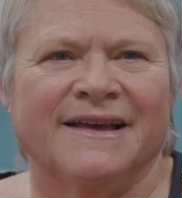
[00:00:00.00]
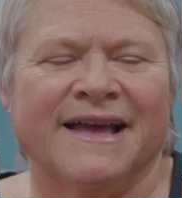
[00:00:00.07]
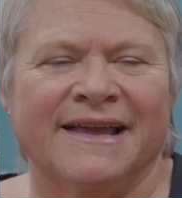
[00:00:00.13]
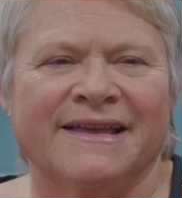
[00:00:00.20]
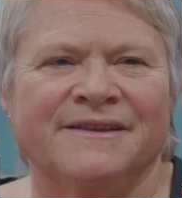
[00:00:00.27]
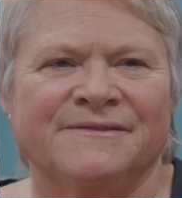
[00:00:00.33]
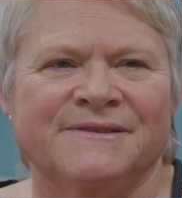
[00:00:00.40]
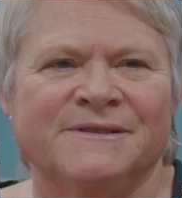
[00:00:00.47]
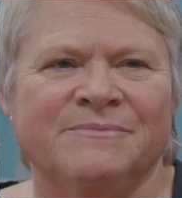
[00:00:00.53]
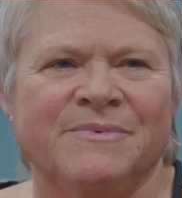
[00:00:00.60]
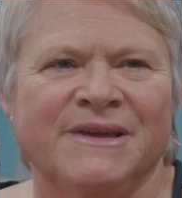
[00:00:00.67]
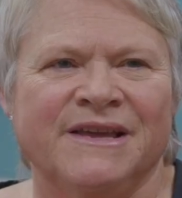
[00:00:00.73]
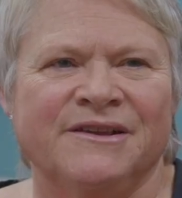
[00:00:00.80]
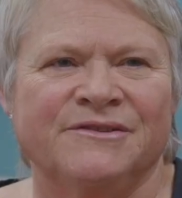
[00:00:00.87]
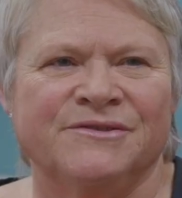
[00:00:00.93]
I can
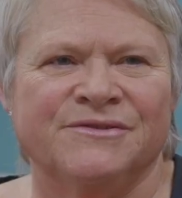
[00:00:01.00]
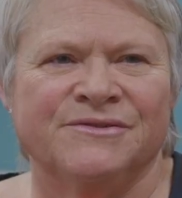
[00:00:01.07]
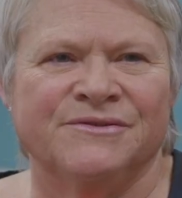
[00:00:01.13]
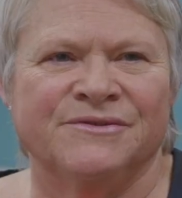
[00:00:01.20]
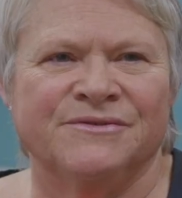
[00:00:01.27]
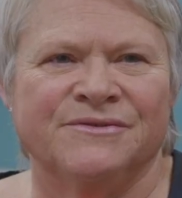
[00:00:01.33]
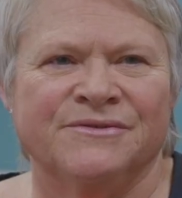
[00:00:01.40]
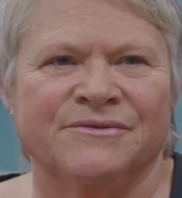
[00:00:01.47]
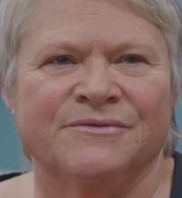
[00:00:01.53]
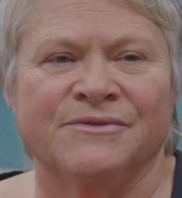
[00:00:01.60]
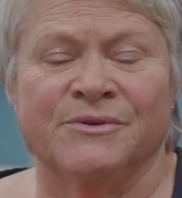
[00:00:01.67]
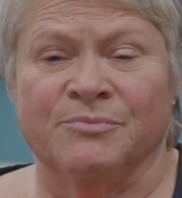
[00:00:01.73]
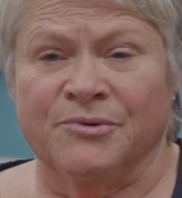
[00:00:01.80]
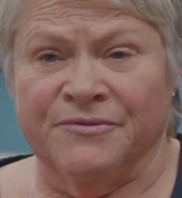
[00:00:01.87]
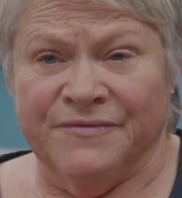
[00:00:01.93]
speak to
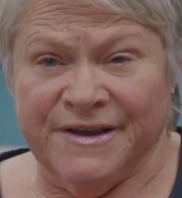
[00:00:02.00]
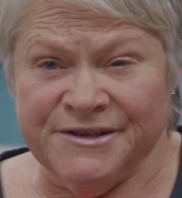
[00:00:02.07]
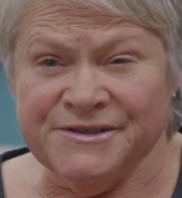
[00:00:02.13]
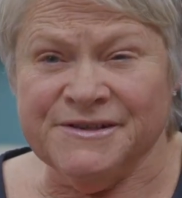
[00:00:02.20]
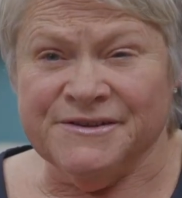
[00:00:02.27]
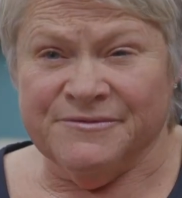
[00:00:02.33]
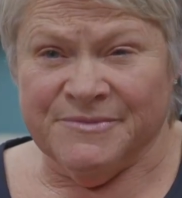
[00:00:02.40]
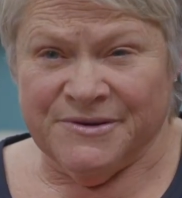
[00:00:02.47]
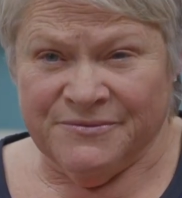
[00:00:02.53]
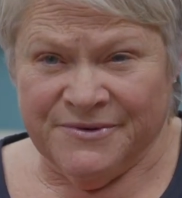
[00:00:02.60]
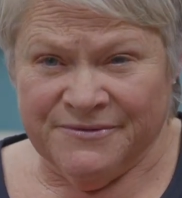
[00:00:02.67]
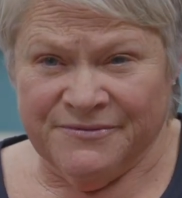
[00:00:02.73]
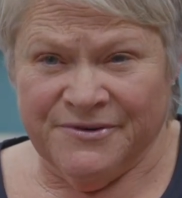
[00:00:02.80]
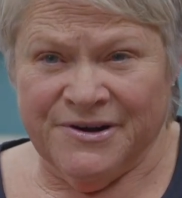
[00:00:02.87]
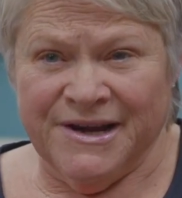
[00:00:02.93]
the profession of
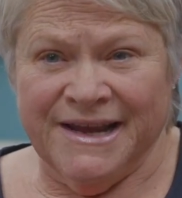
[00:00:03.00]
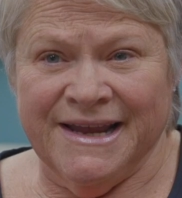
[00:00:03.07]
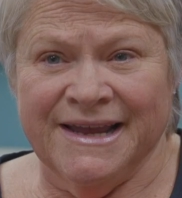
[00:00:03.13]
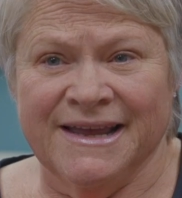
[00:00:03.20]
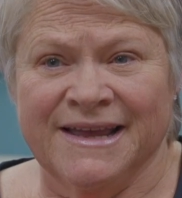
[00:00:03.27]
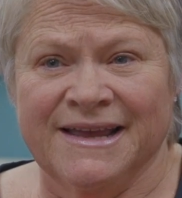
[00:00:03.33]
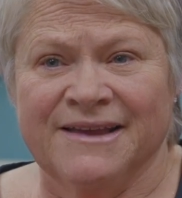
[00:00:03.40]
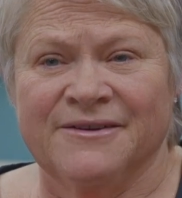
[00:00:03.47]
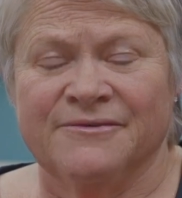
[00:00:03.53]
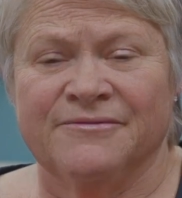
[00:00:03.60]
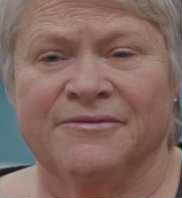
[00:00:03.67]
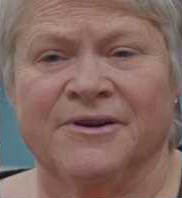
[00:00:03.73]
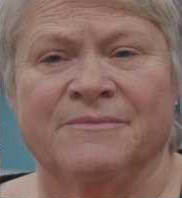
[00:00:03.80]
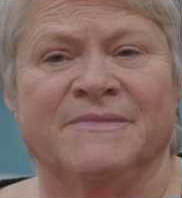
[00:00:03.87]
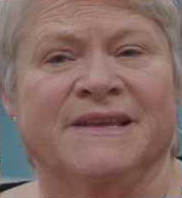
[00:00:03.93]
midwifery
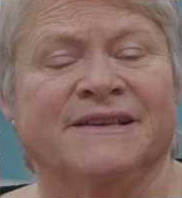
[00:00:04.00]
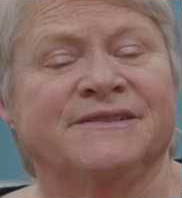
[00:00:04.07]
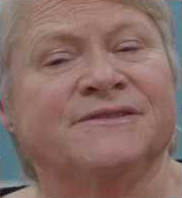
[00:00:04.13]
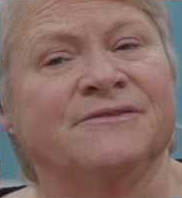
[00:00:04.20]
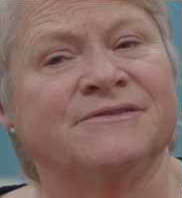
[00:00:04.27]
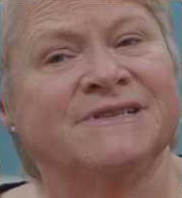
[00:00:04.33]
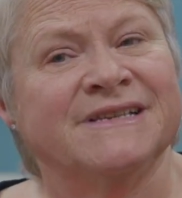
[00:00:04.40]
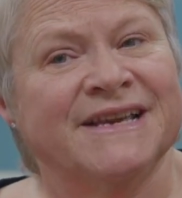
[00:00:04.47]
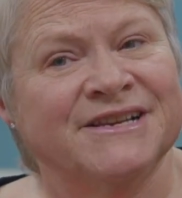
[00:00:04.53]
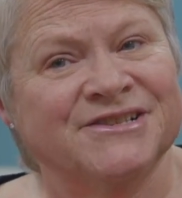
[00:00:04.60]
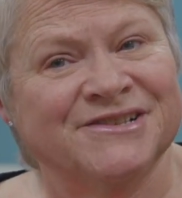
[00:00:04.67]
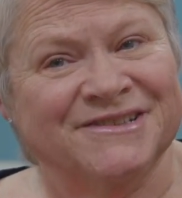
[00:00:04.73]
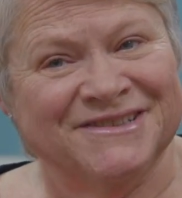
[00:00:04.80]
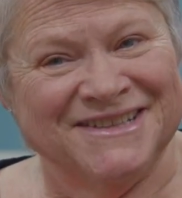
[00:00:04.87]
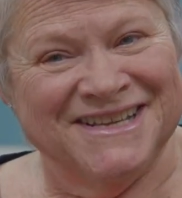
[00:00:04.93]
from the
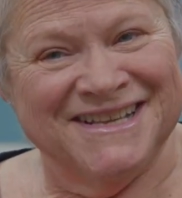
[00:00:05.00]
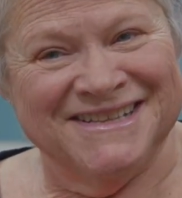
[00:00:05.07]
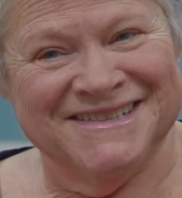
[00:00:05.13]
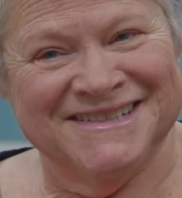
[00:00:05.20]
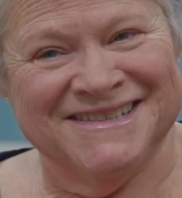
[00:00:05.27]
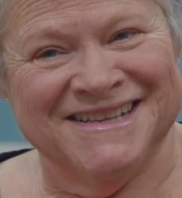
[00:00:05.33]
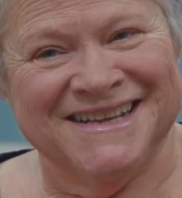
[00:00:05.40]
association lens